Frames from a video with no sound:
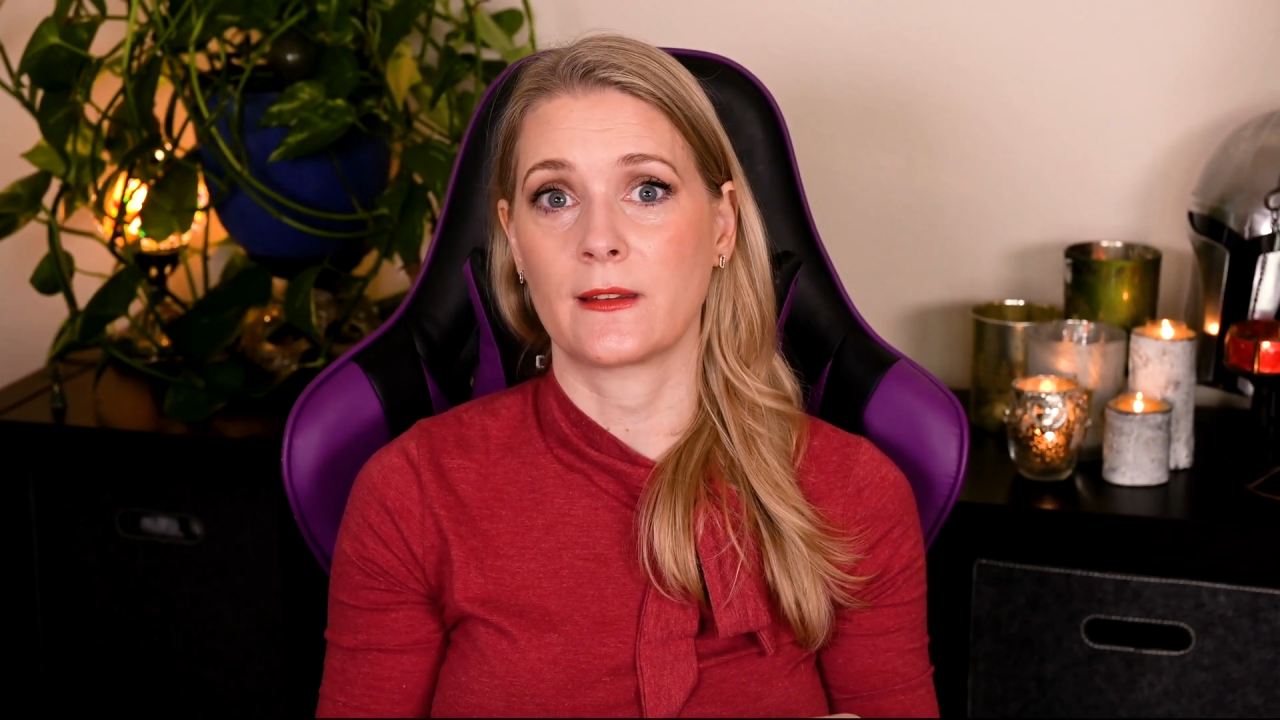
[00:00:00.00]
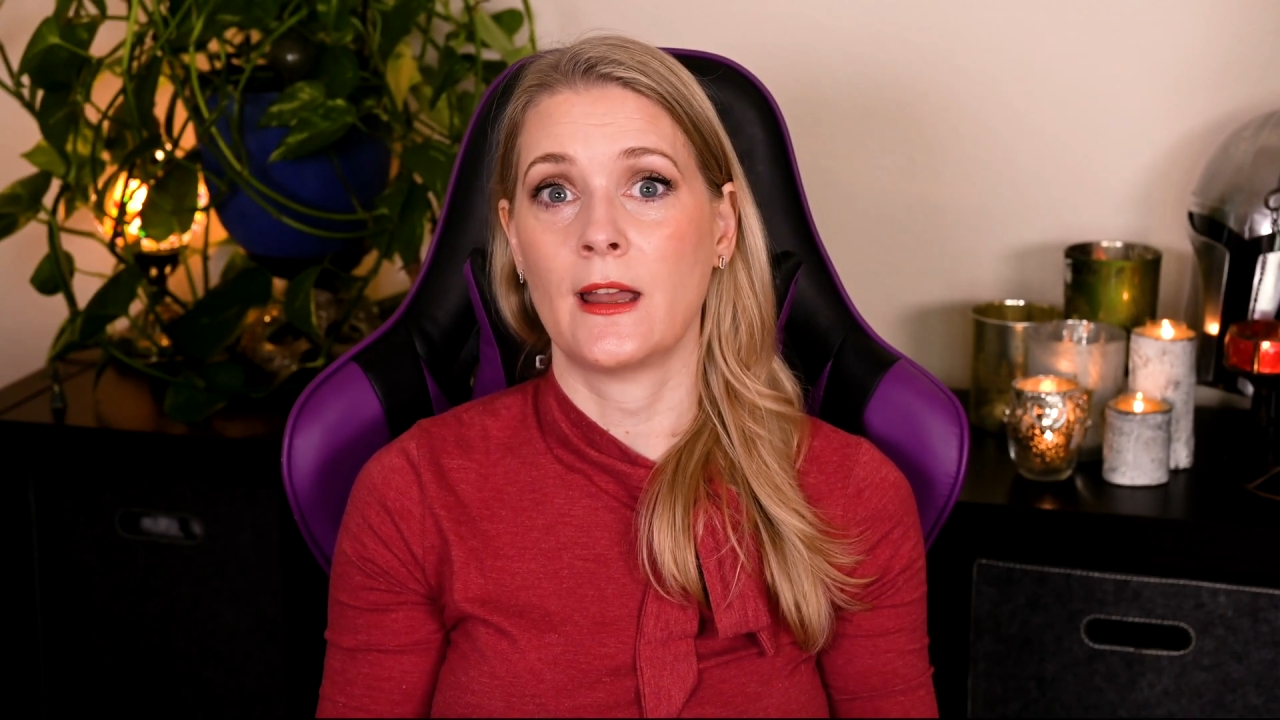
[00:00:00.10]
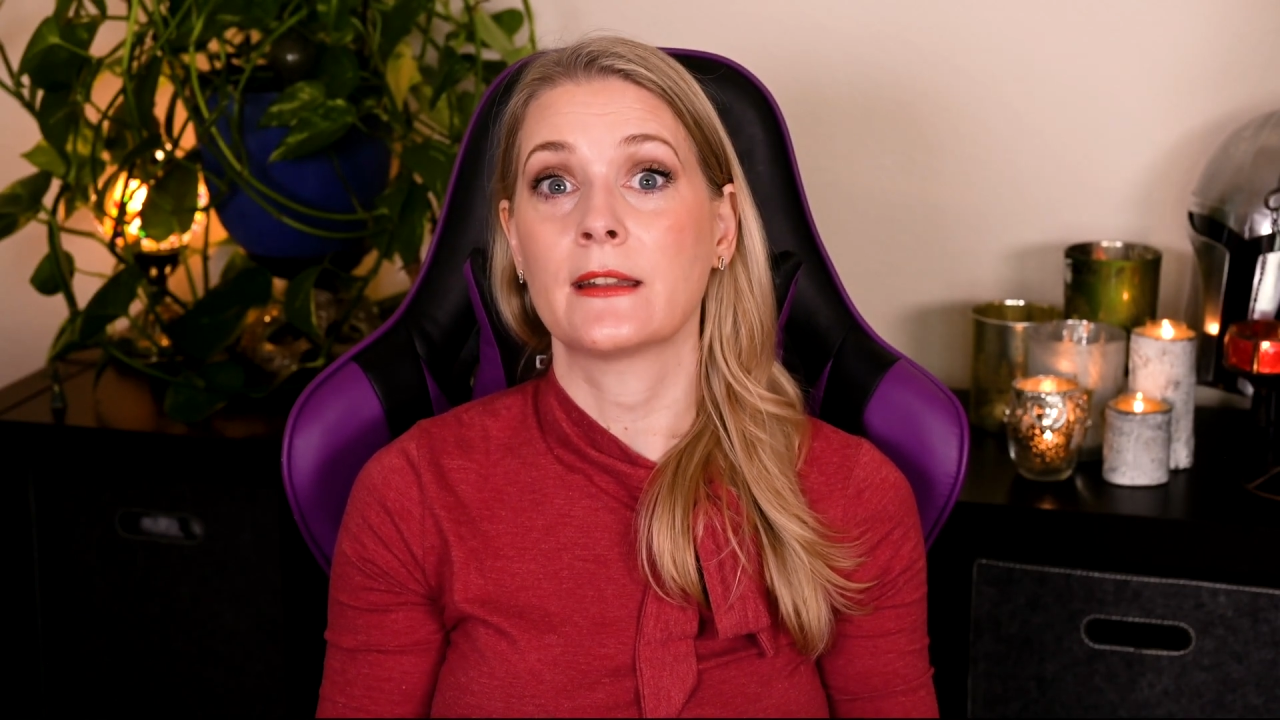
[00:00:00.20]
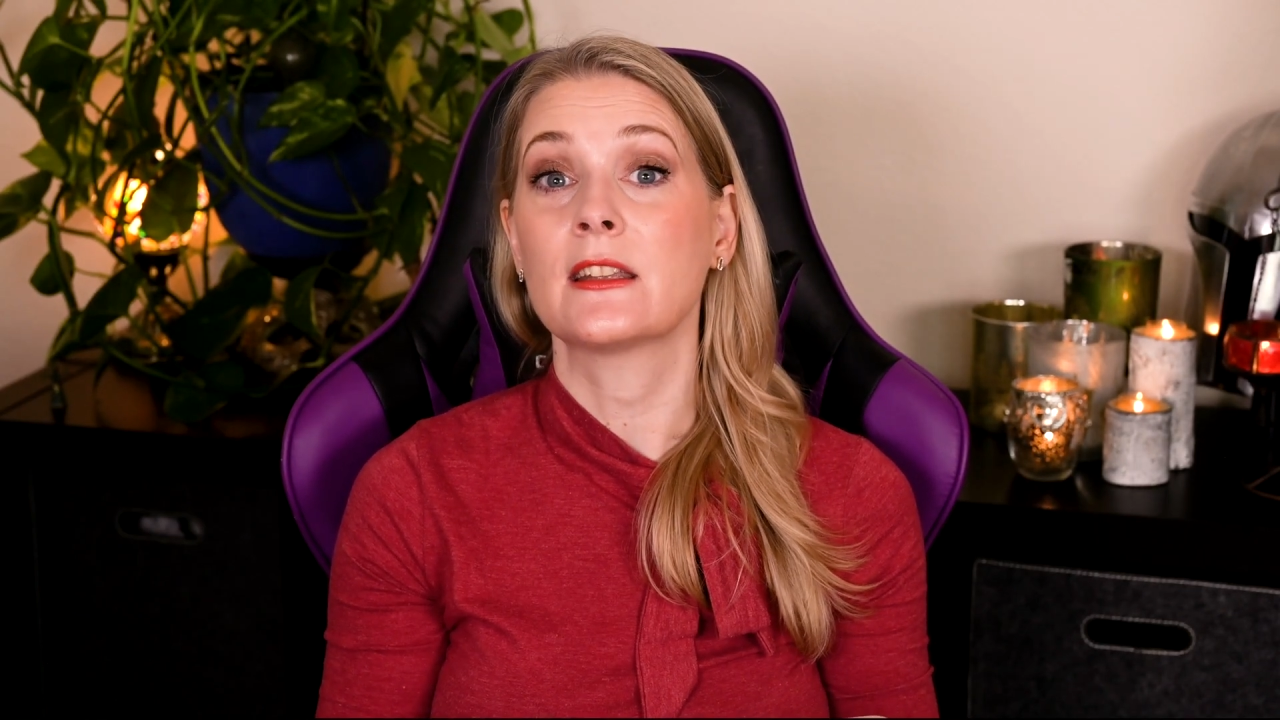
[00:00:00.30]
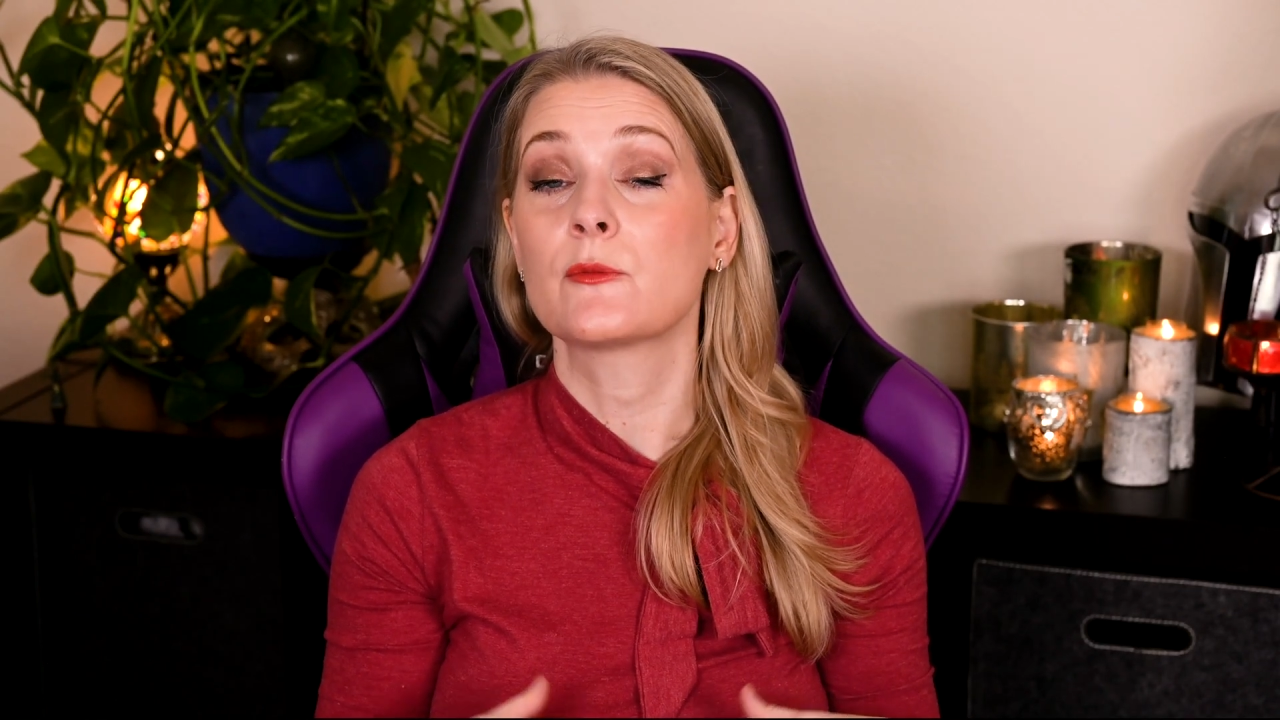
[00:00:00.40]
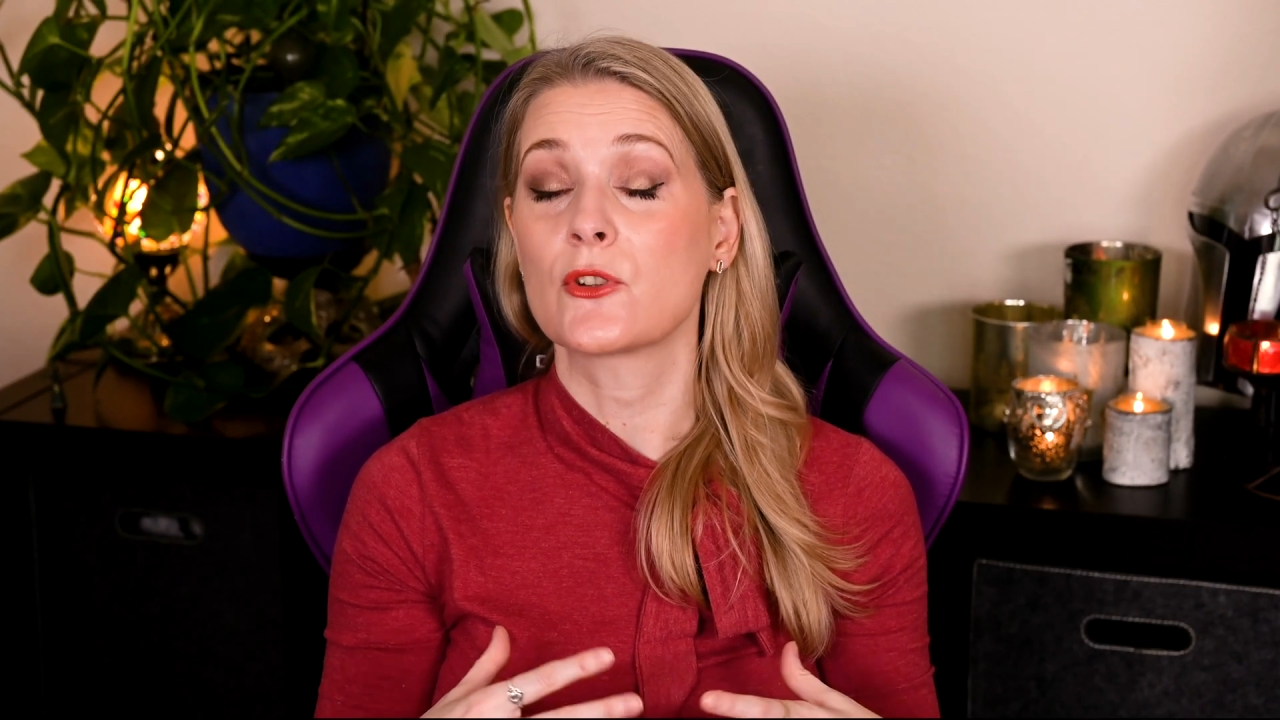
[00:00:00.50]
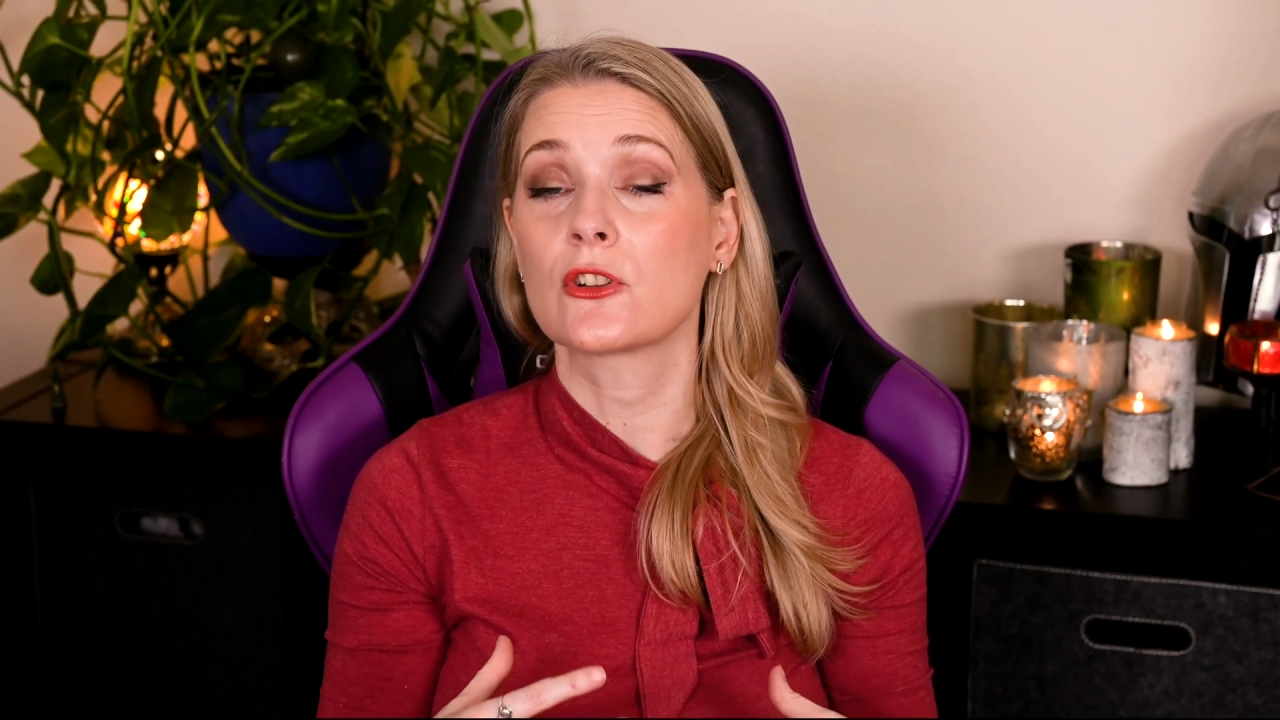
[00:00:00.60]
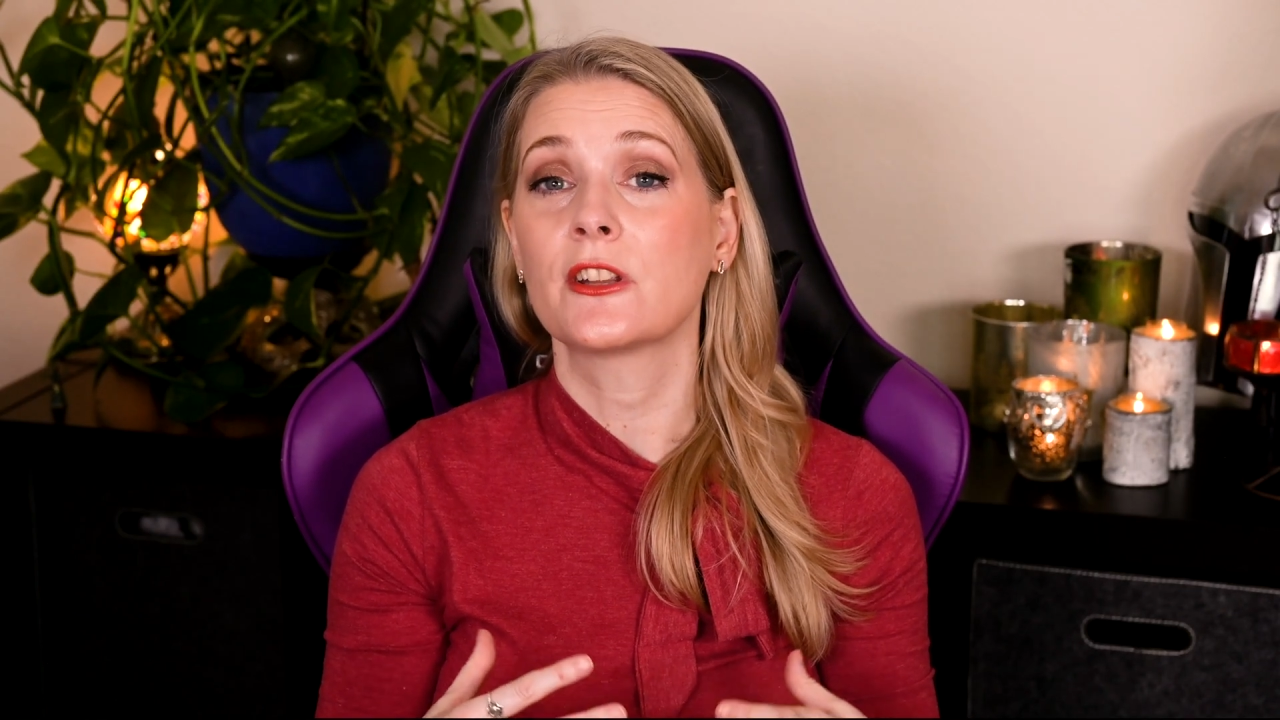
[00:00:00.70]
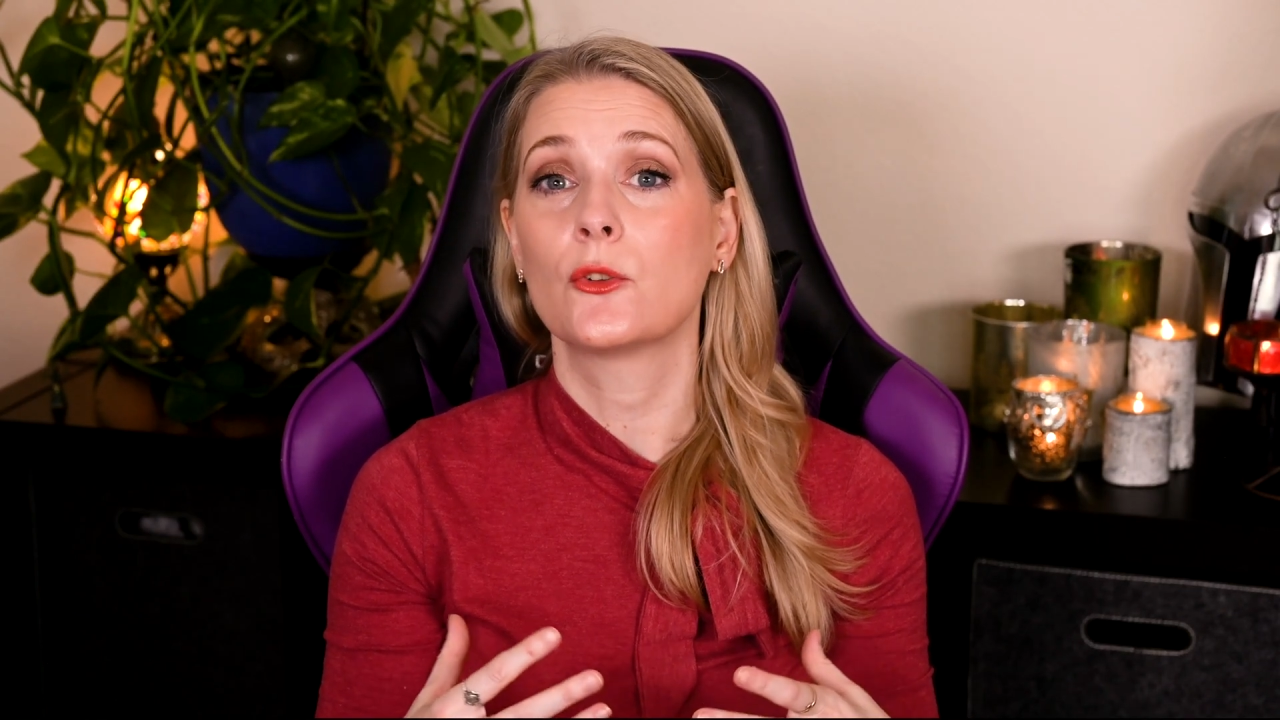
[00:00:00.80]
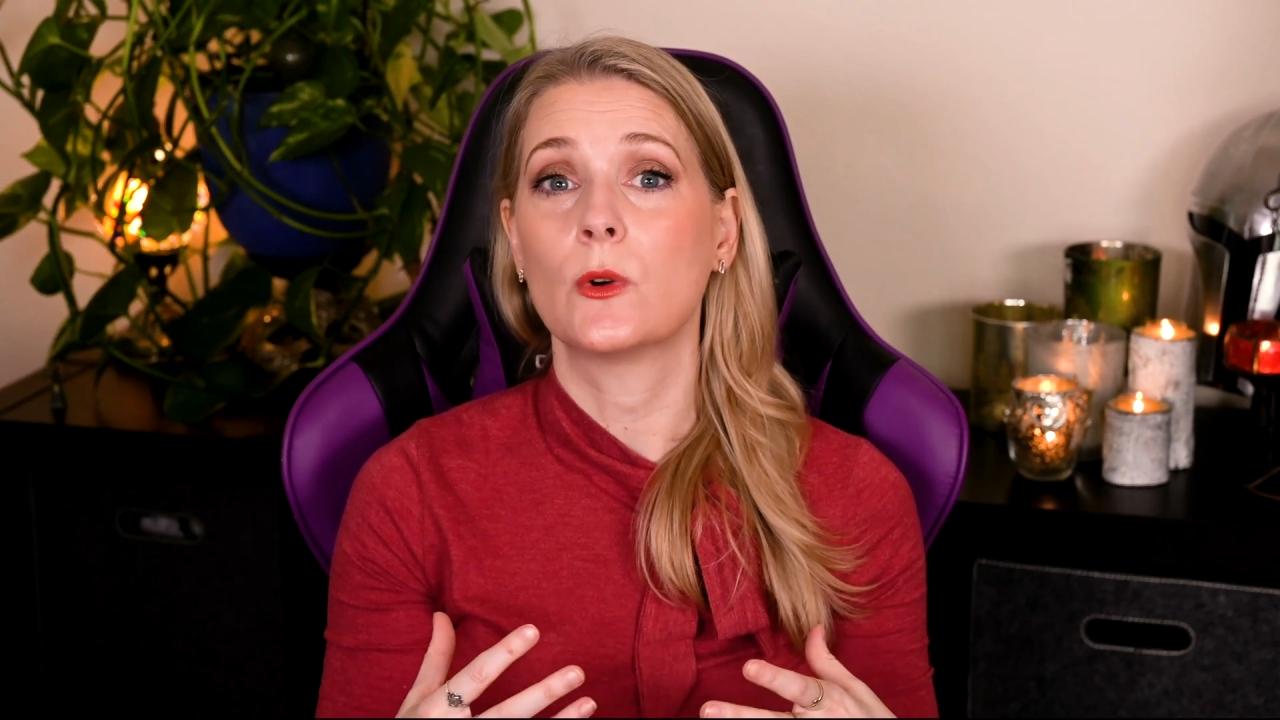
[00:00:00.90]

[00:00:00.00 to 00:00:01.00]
and especially the